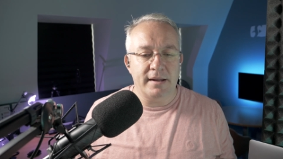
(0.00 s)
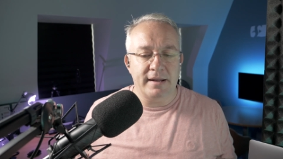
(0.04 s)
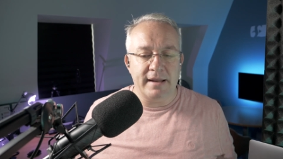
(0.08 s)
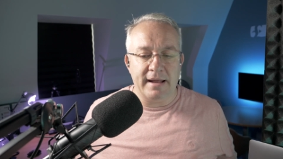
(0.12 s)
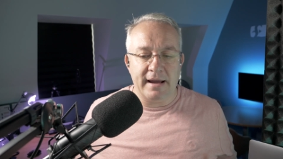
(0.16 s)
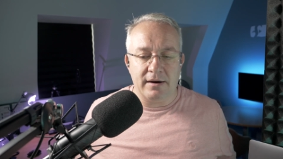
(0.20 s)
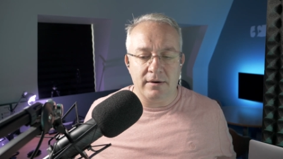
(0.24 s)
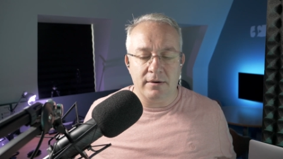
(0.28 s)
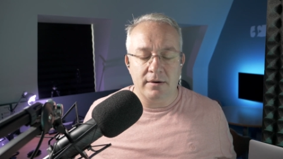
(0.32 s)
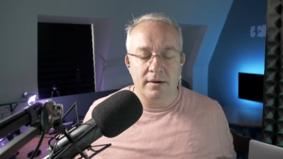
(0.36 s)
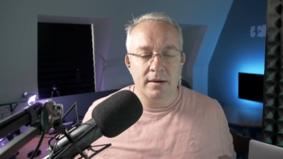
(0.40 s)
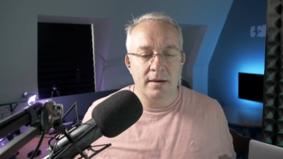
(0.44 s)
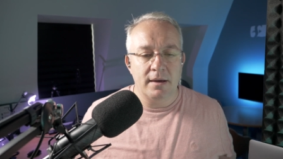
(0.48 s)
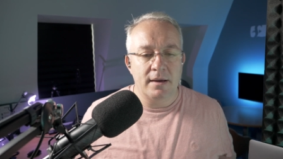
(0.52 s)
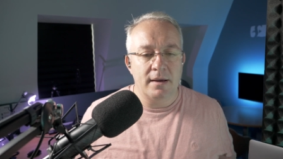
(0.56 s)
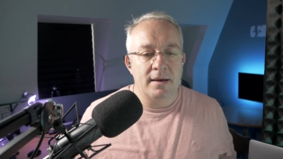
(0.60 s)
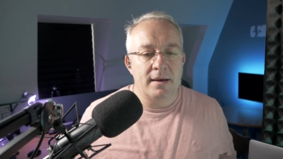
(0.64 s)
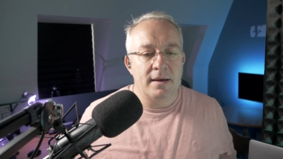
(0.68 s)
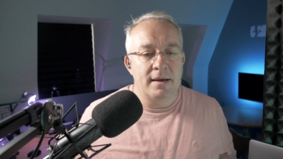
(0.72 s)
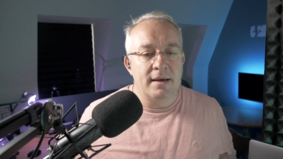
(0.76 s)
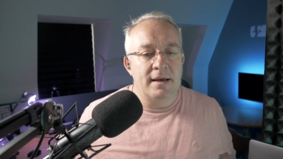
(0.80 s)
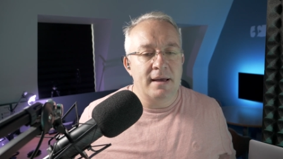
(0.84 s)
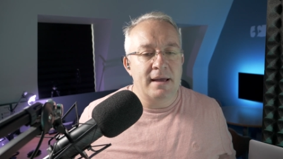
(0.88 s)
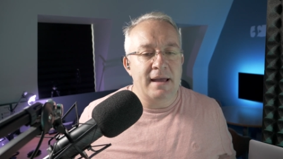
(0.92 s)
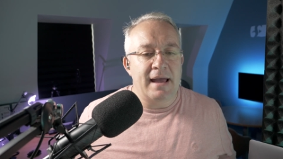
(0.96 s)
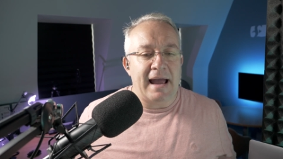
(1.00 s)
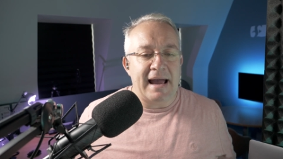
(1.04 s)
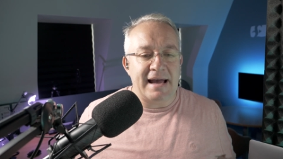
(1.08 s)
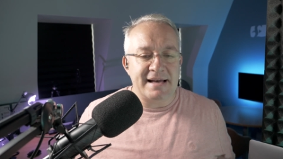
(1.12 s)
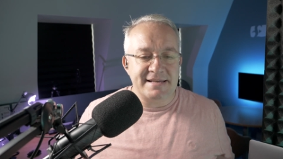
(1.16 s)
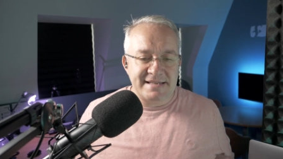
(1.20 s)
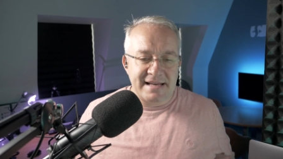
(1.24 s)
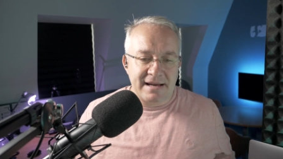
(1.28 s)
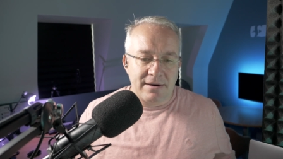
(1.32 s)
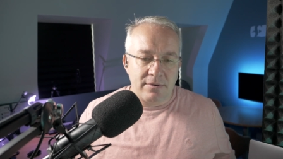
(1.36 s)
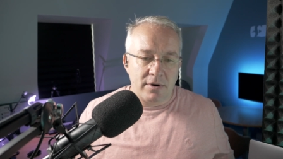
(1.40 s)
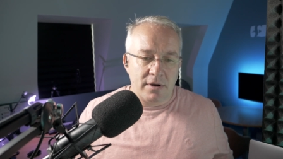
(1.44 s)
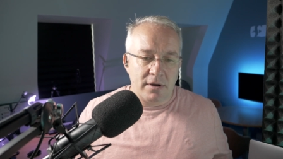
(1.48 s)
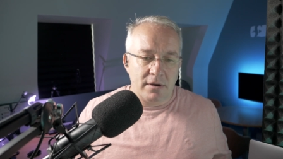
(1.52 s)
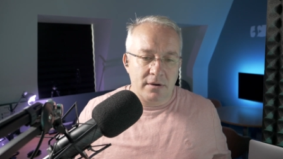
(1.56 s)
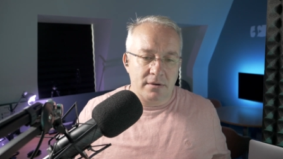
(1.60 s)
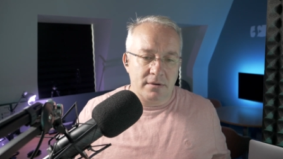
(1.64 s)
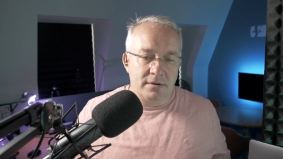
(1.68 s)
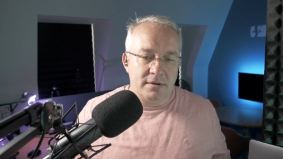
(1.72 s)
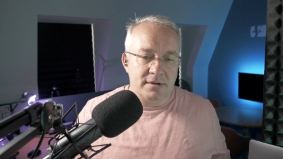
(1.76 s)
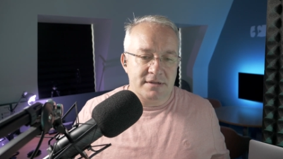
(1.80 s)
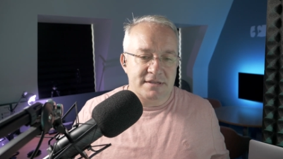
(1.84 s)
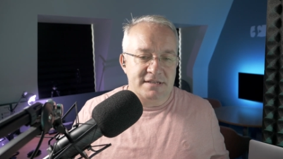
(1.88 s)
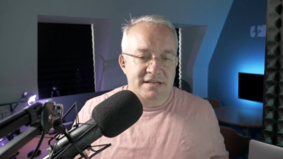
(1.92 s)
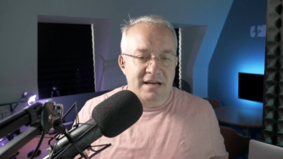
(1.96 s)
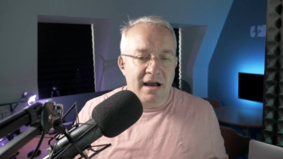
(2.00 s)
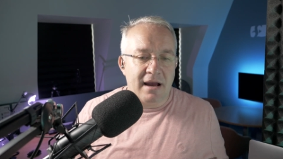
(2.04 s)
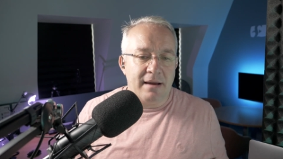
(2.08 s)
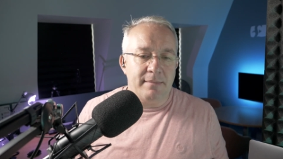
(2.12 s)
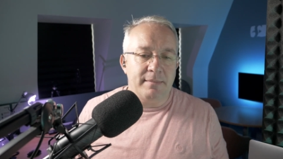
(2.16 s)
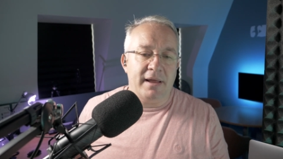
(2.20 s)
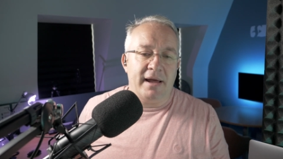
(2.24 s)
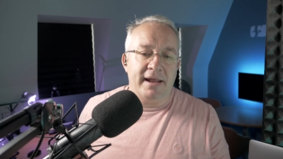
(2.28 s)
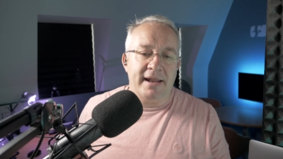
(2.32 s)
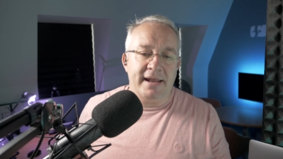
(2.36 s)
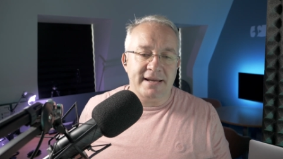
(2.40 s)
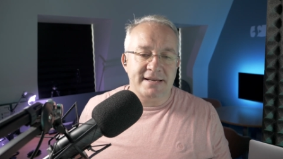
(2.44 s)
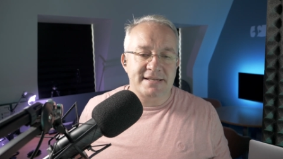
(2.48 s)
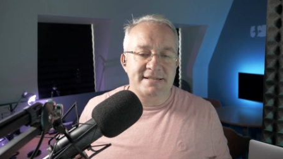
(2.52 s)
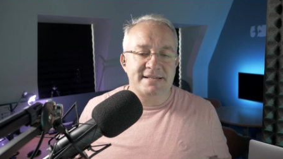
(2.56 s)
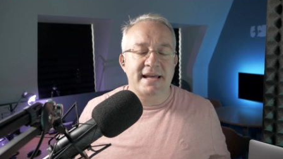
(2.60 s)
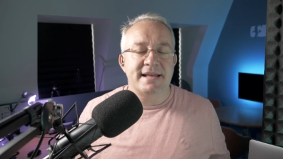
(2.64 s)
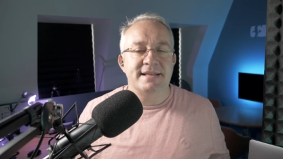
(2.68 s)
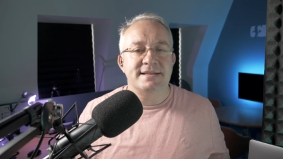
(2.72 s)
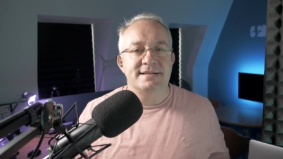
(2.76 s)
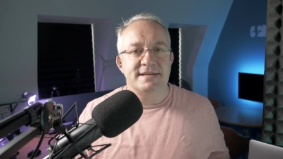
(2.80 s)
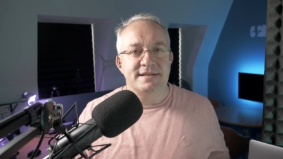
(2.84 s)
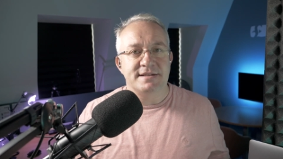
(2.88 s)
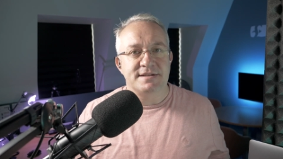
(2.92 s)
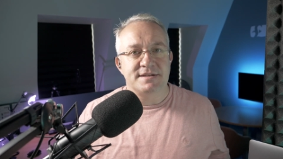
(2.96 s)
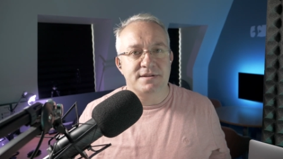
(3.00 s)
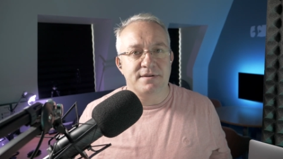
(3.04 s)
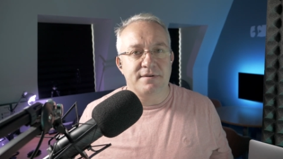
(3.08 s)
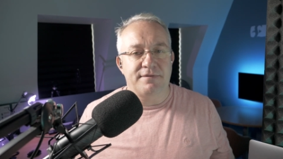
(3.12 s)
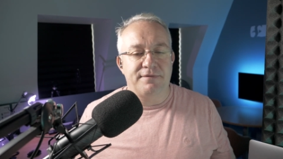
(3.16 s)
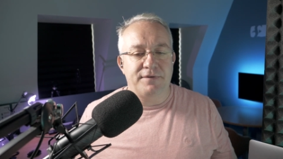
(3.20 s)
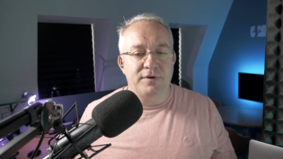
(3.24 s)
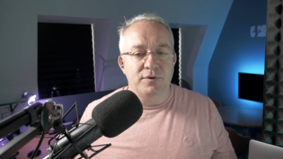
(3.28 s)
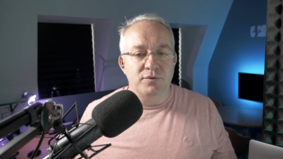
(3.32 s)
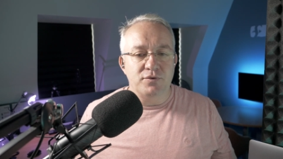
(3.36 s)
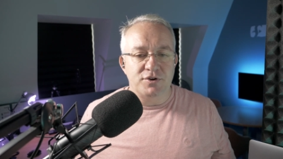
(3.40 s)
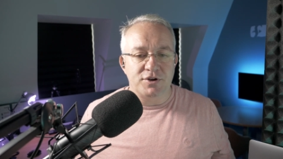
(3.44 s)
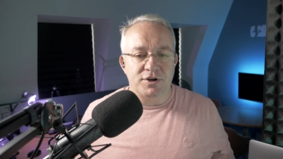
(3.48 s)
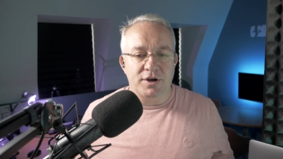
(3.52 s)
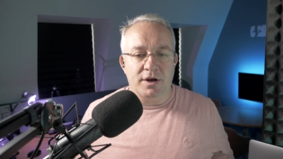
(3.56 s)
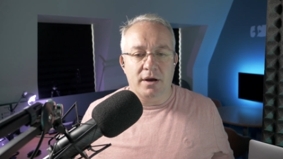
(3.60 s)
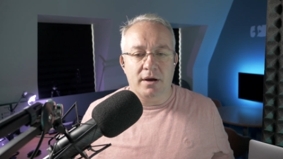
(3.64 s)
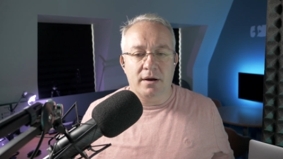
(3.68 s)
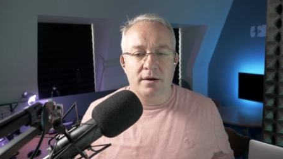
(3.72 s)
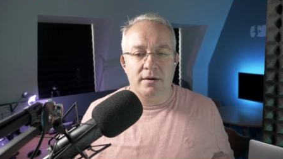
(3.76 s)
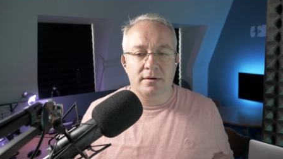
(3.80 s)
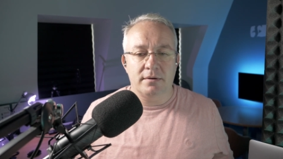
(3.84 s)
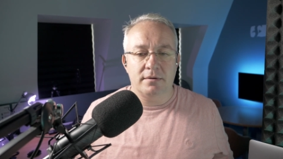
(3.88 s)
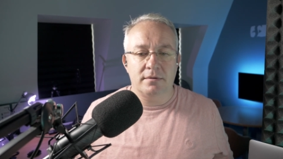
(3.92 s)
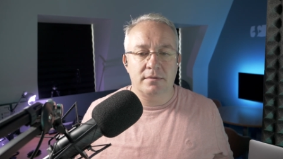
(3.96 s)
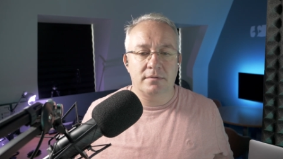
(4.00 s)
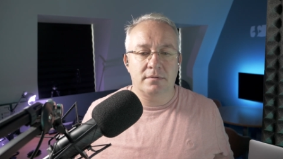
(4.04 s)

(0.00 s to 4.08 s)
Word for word: Now, as our timeline extends into the future,